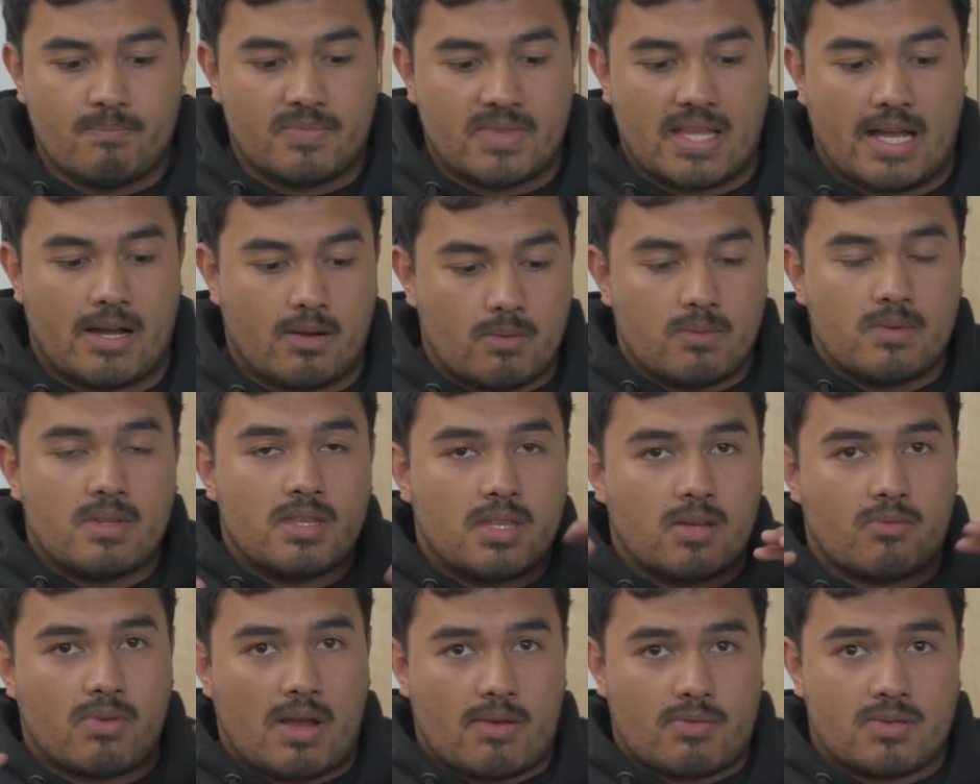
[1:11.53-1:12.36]
Now,
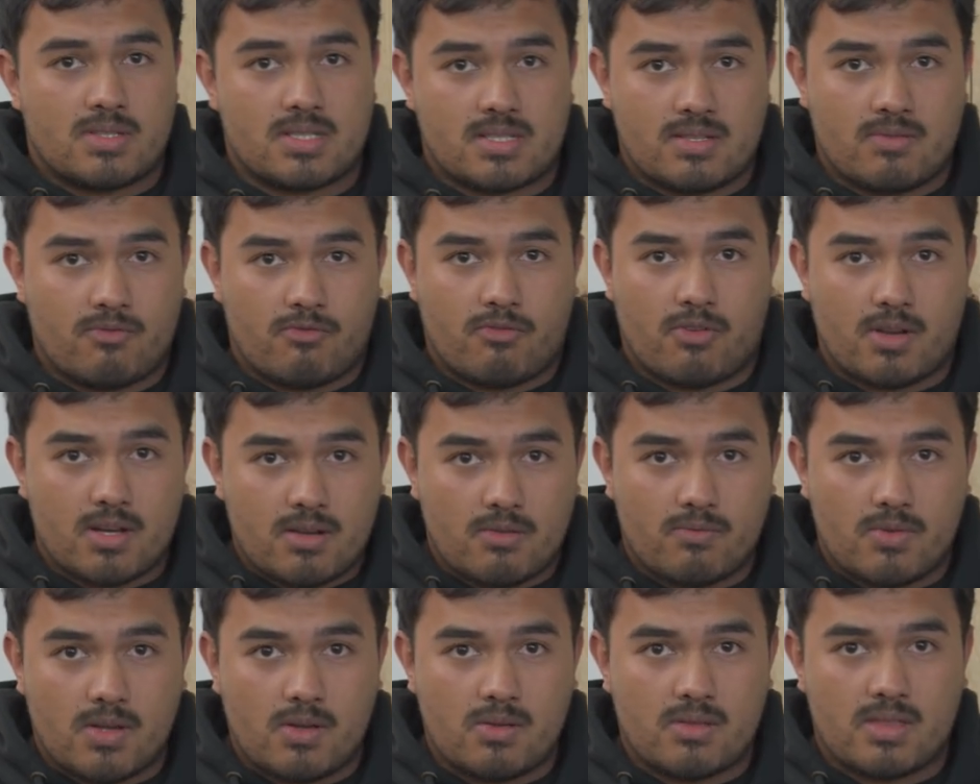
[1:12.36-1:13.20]
the graphics in front
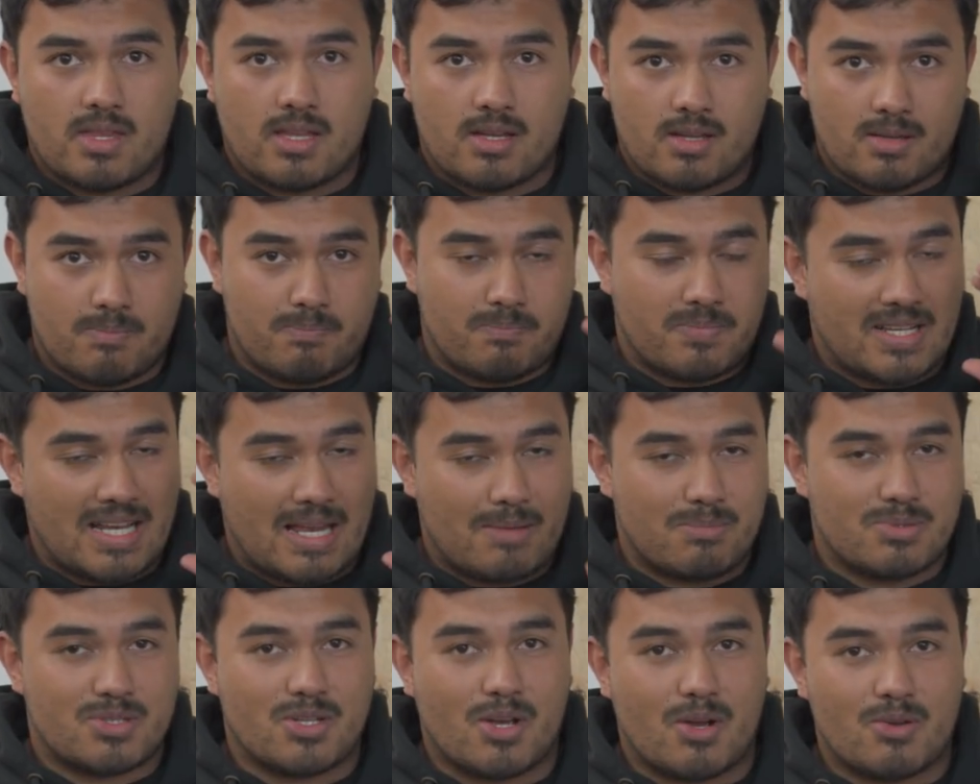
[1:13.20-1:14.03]
of you, the
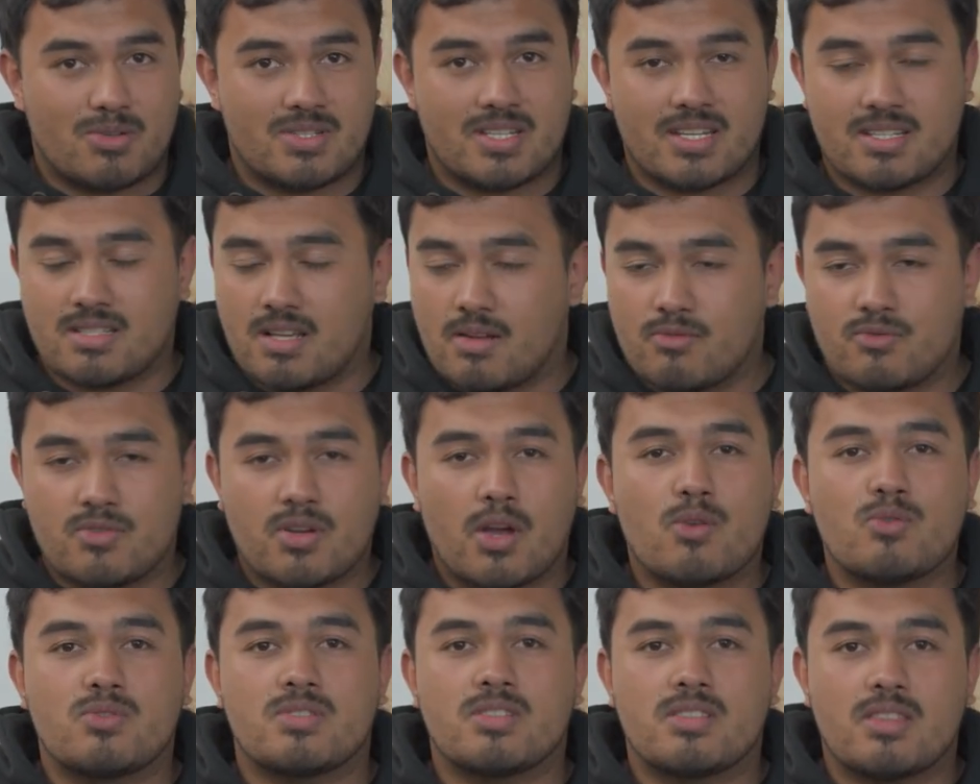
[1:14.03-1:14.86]
Glamster 06, I've
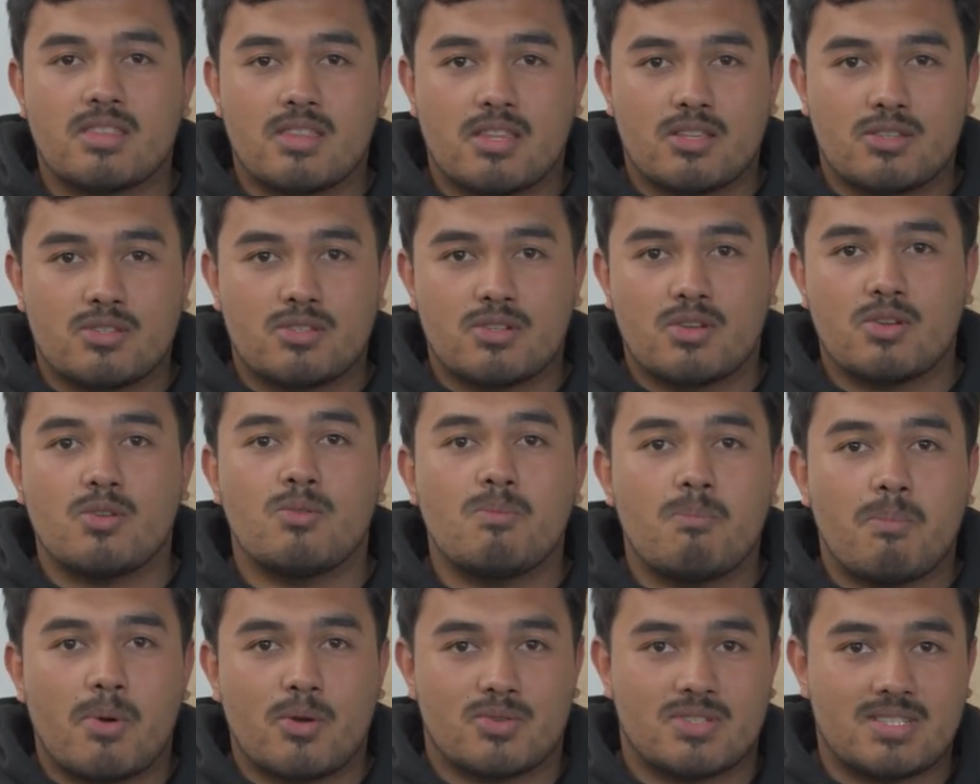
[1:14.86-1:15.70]
chosen the two
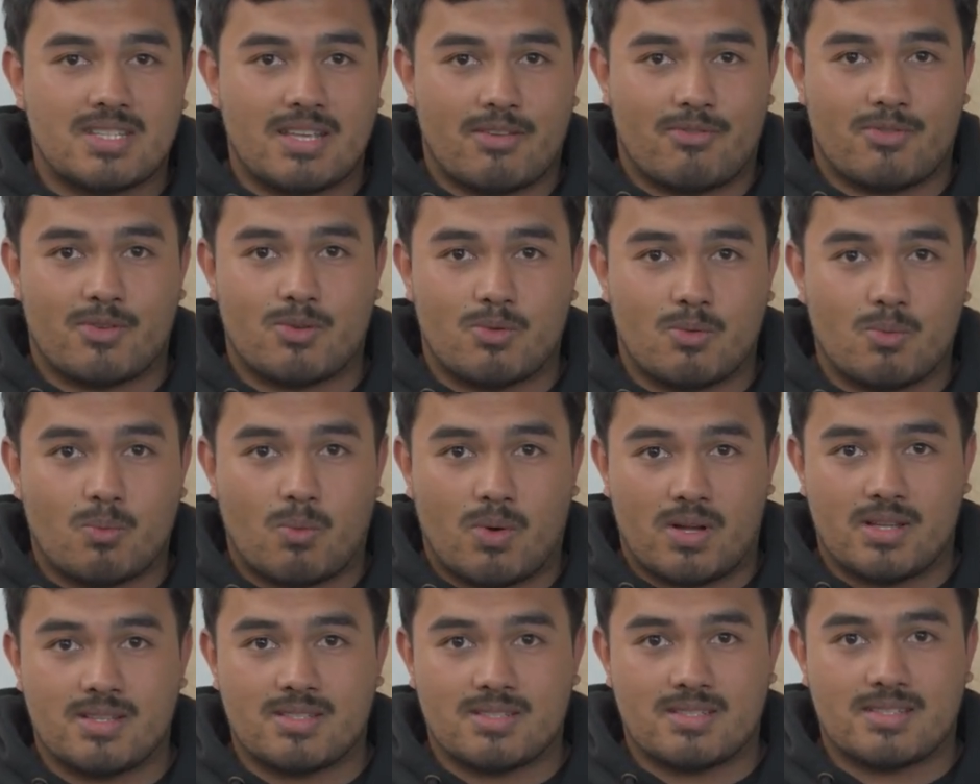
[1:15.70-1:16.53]
most difficult
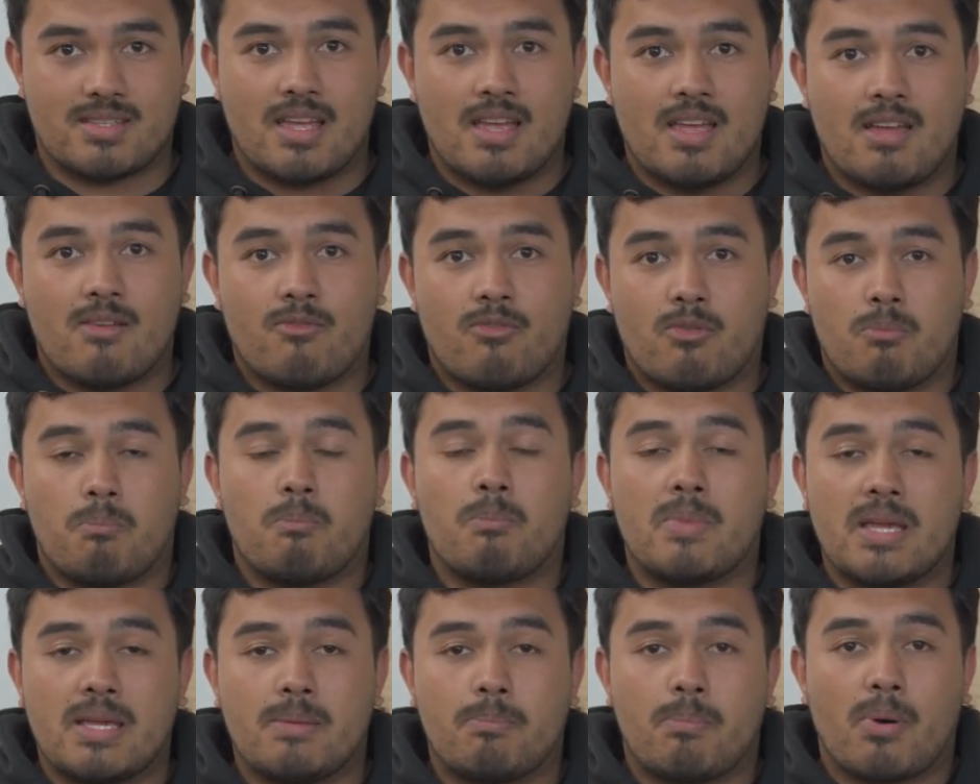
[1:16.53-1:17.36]
ones for
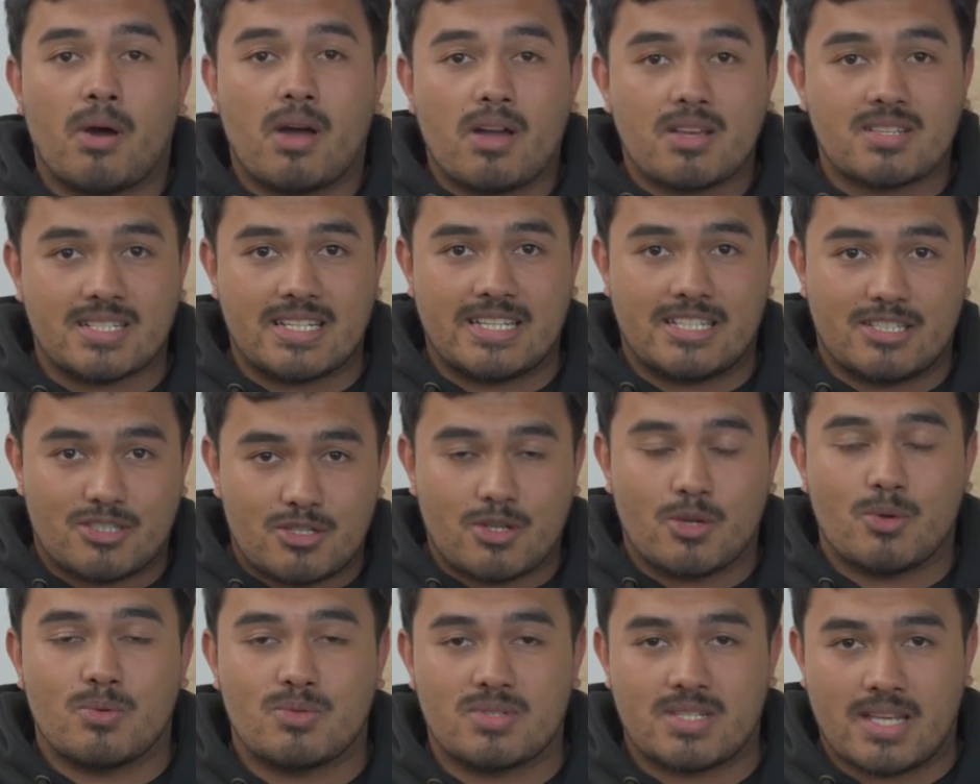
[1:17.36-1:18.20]
me personally
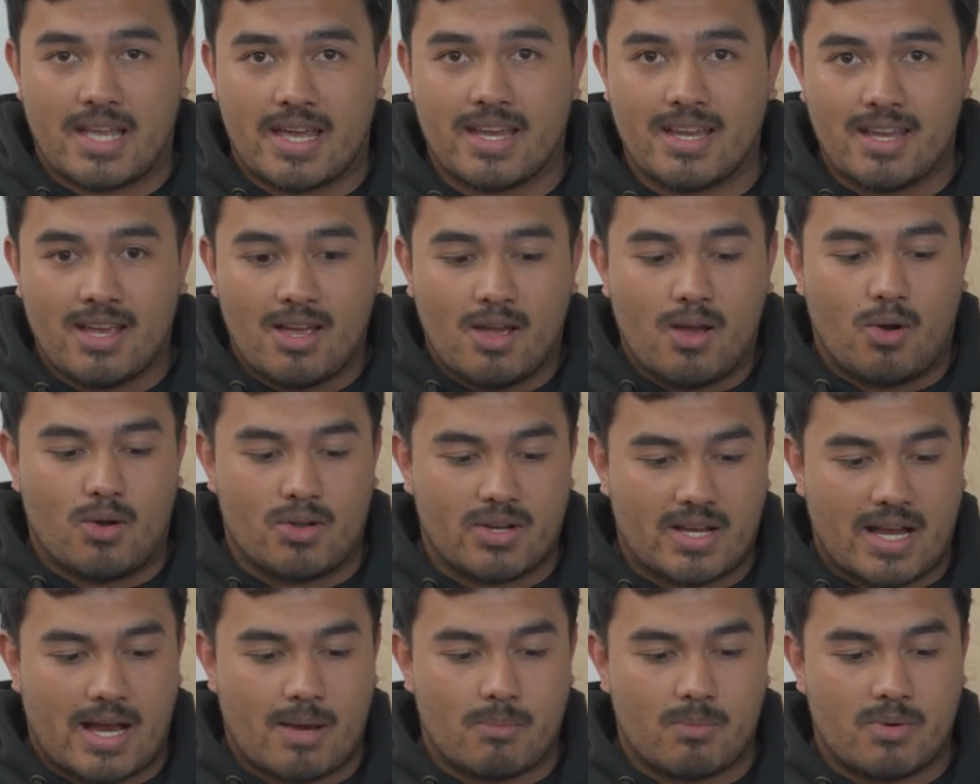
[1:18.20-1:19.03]
to say
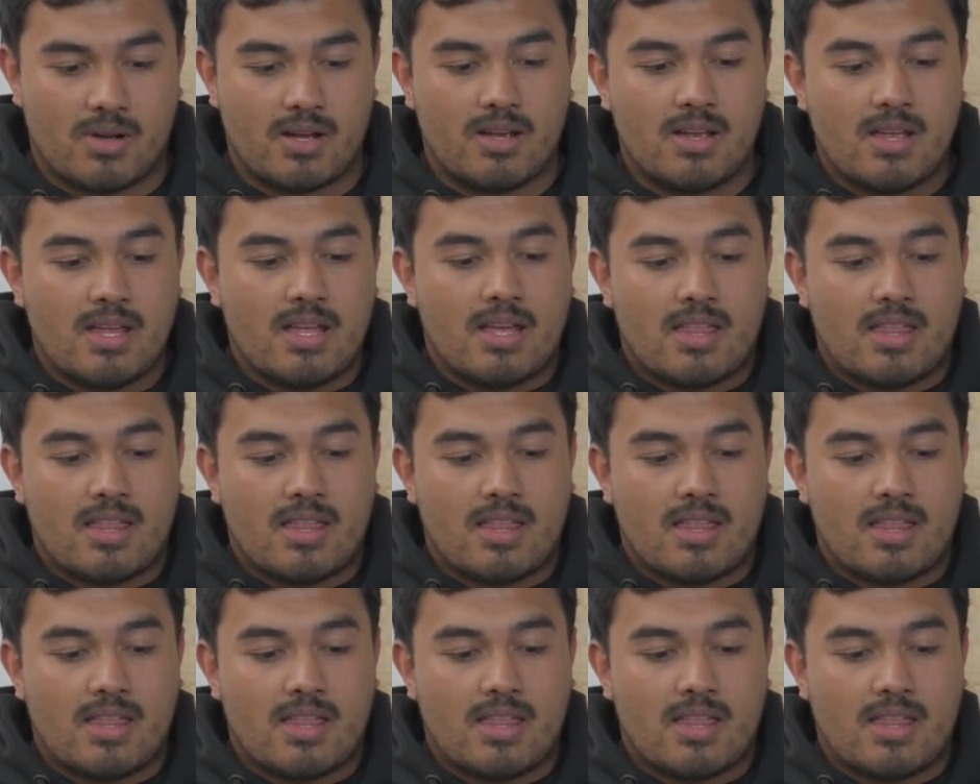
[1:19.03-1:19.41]
on camera,